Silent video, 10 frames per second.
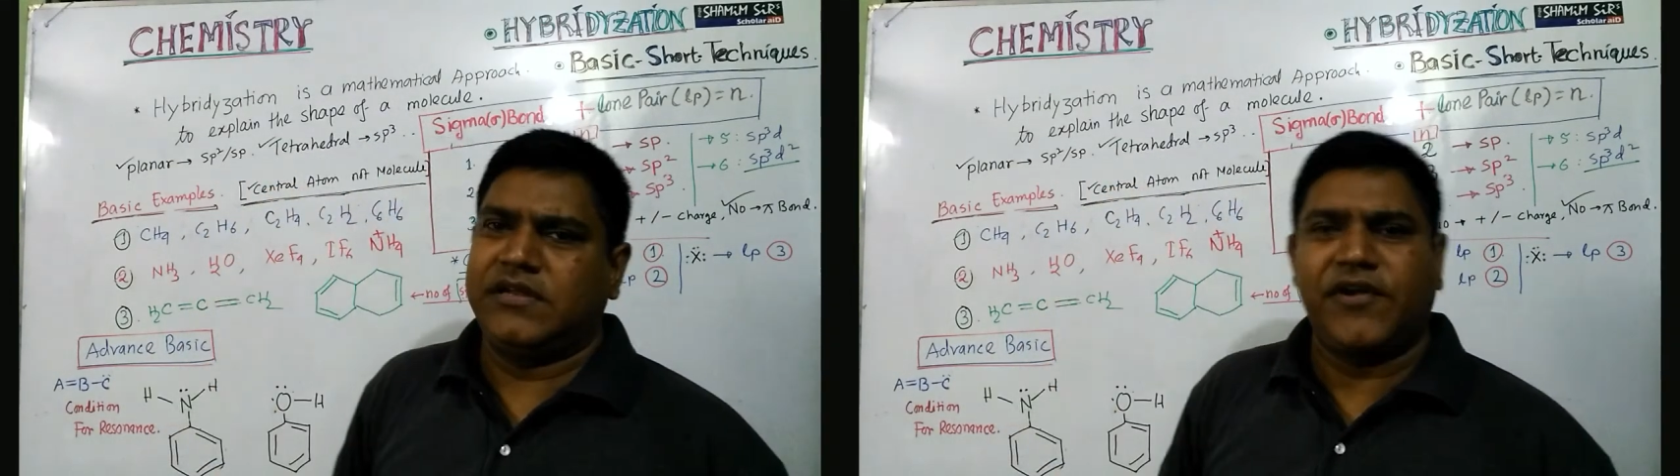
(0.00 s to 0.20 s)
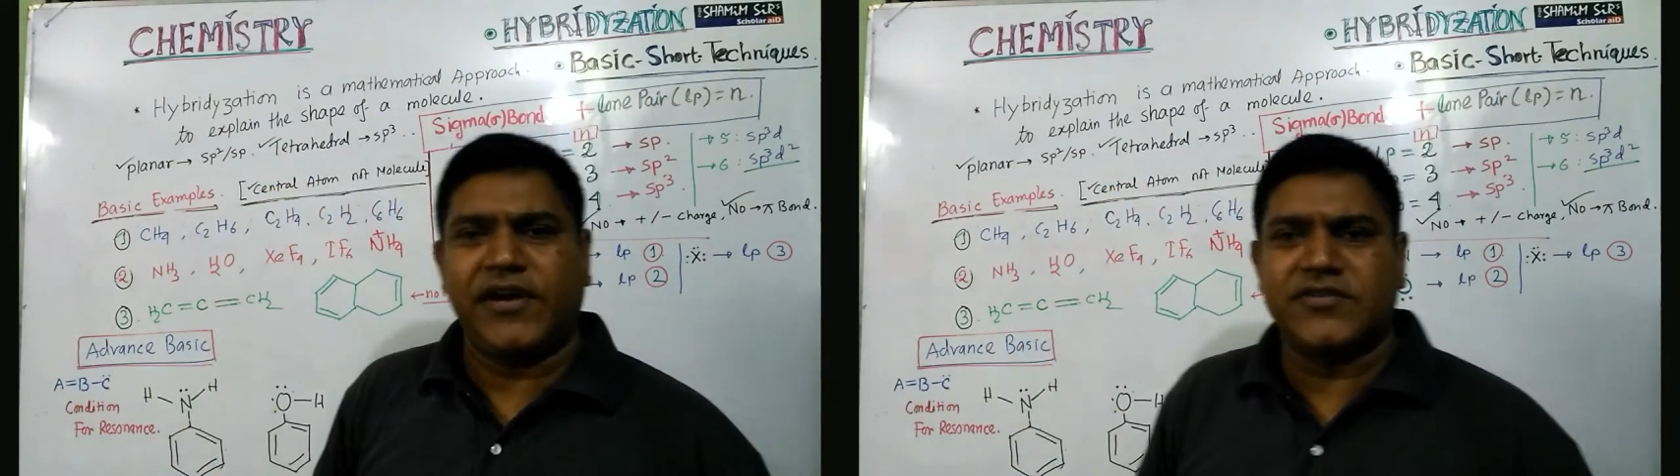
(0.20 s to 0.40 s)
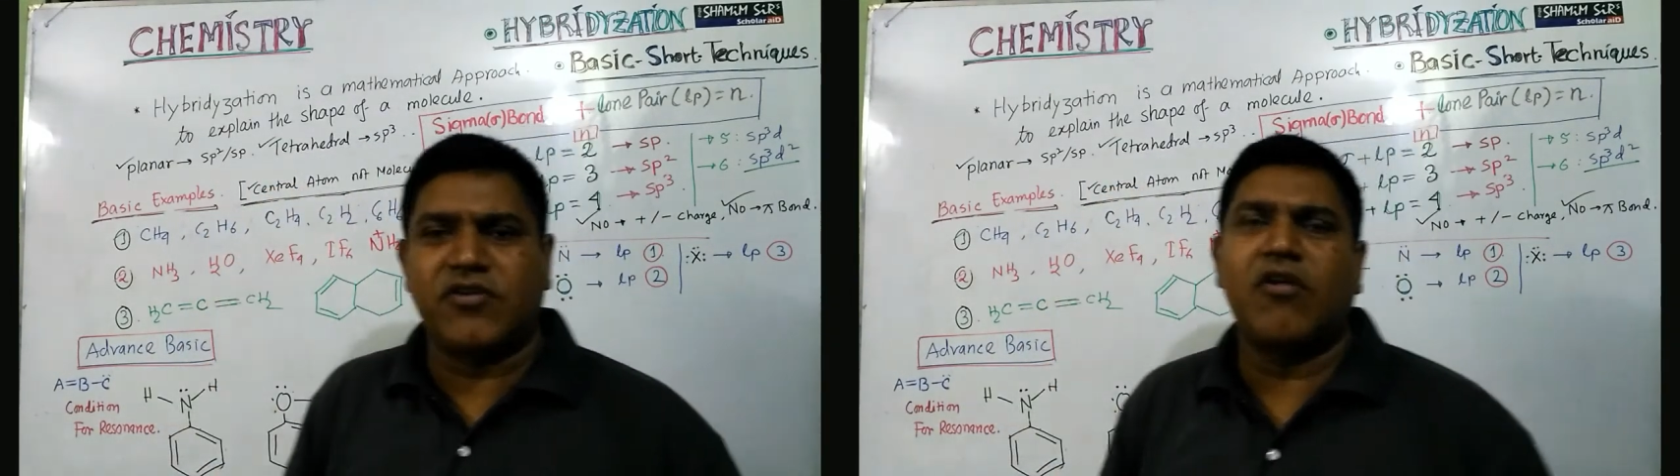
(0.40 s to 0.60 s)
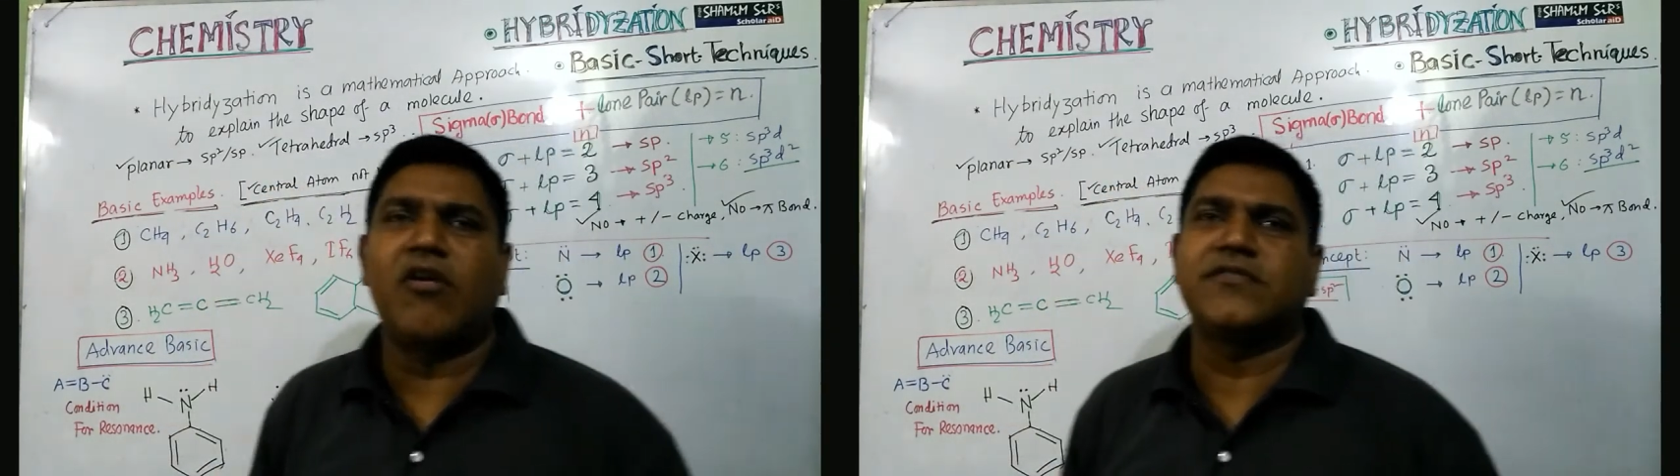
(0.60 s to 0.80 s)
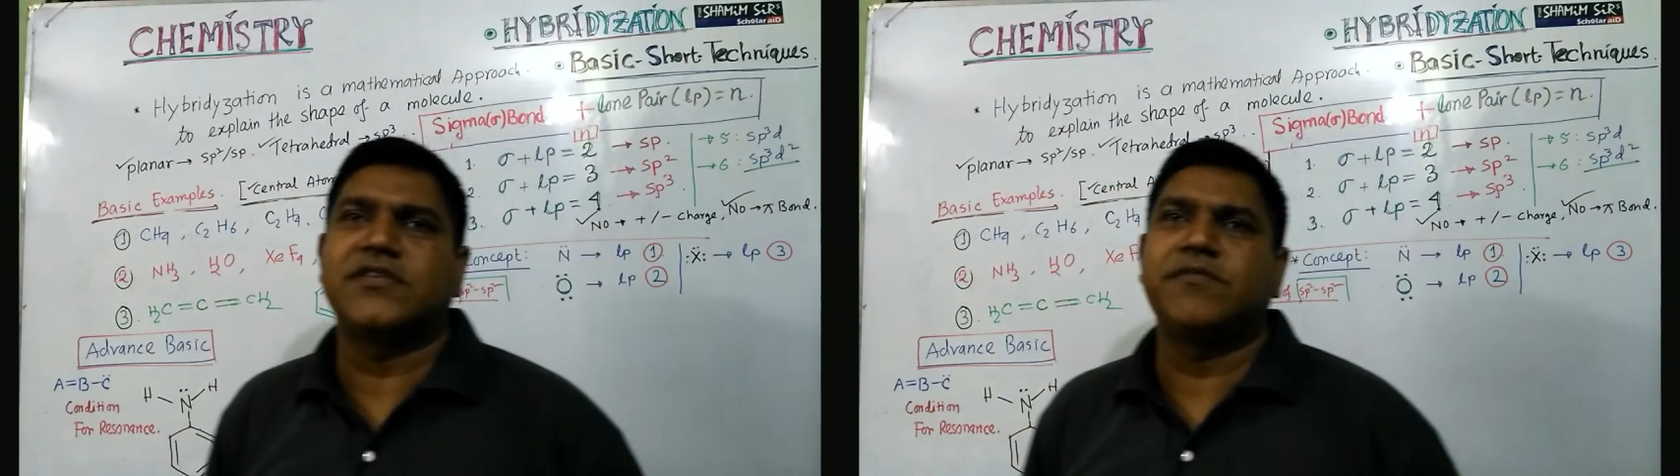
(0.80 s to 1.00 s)
In fact, it's wrong
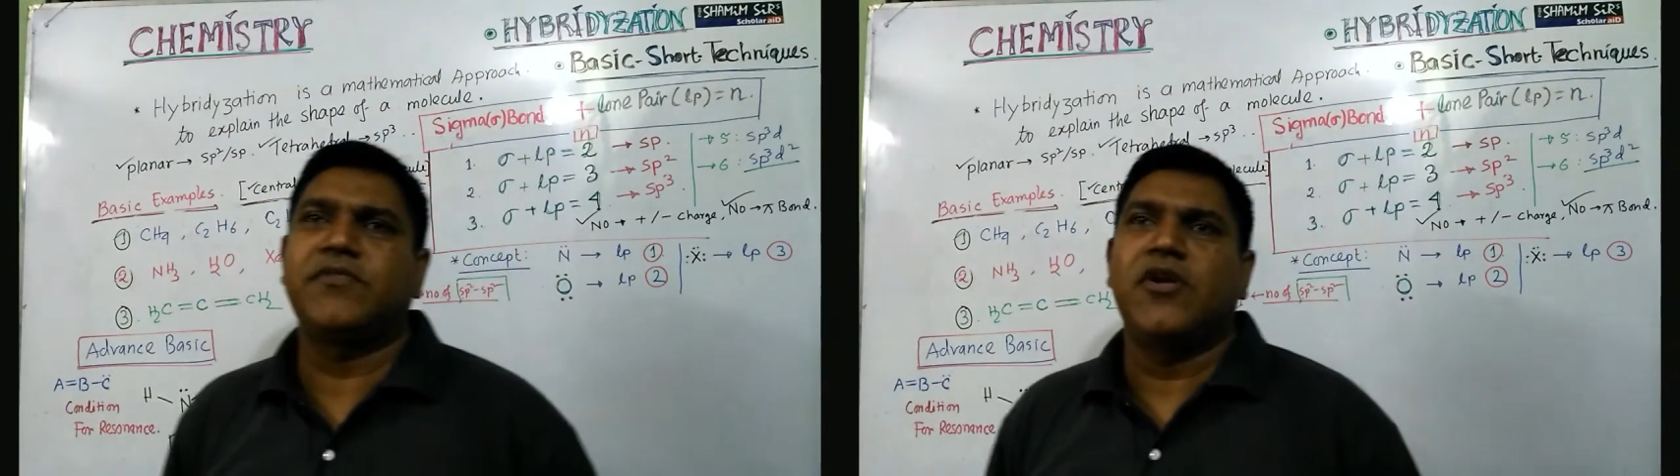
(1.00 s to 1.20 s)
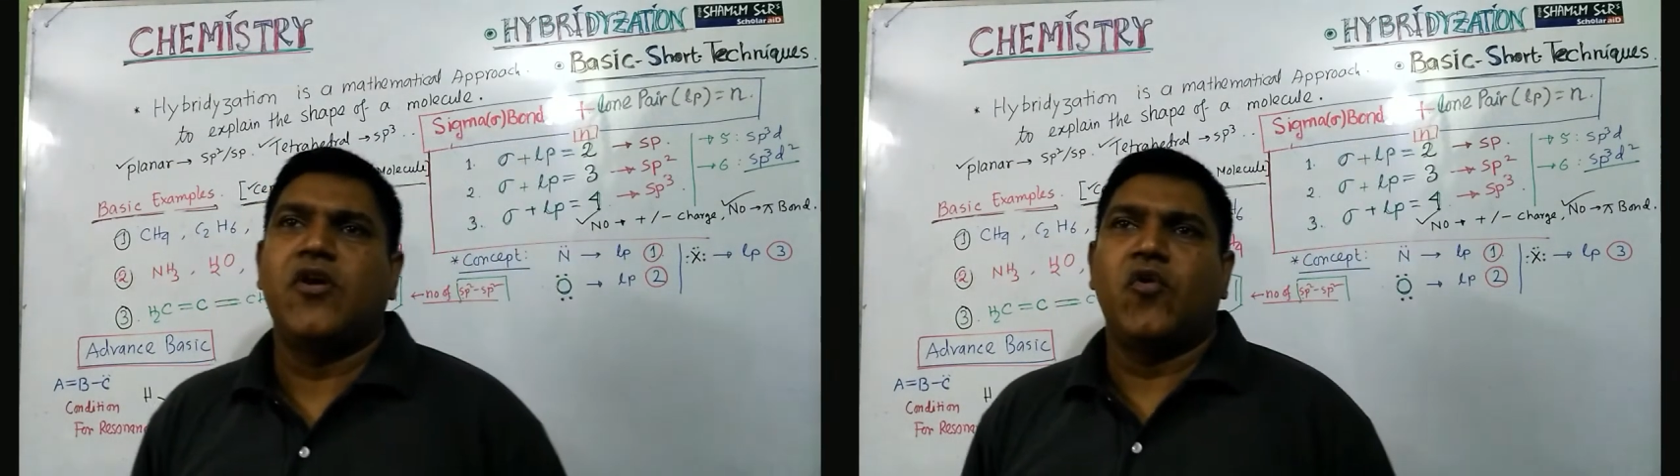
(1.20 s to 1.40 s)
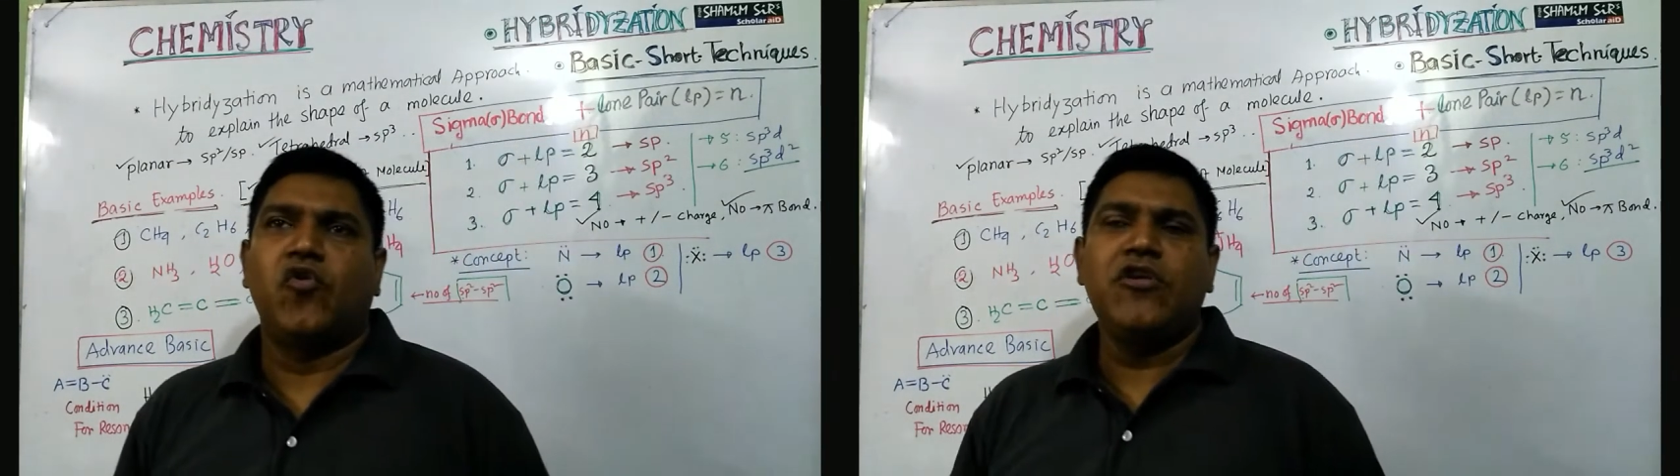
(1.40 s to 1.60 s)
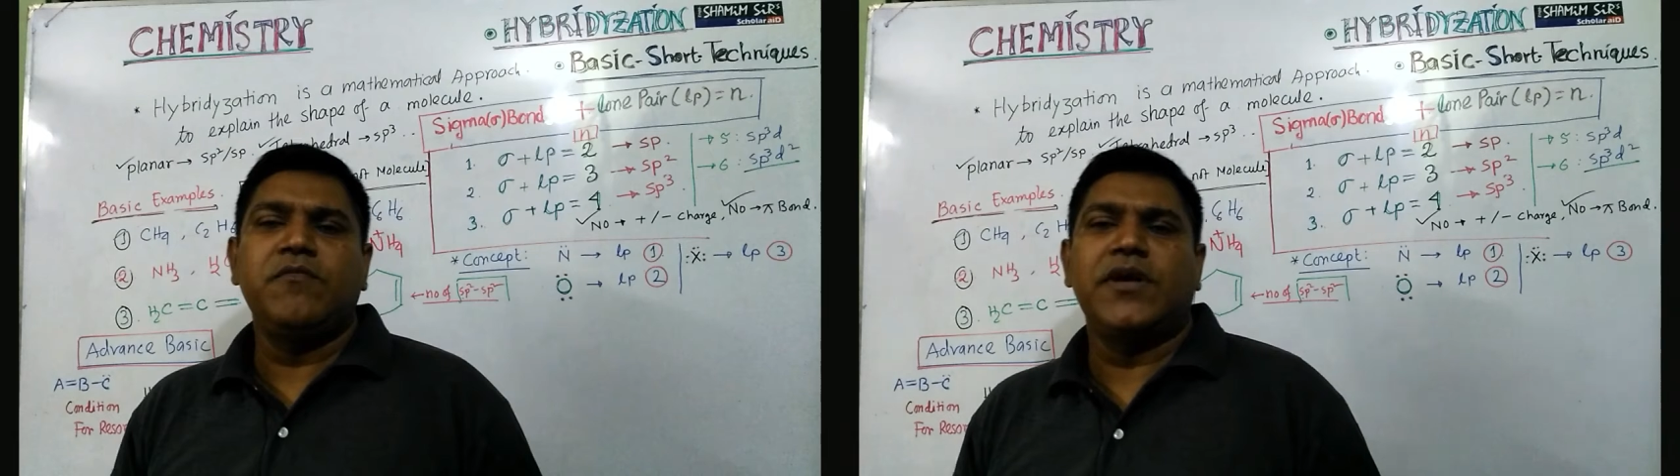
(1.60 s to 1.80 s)
concept. We